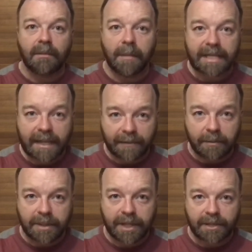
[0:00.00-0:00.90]
must have the
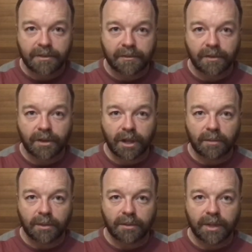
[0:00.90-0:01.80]
potential for a
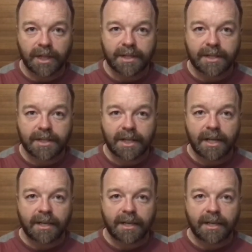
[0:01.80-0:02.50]
global audience.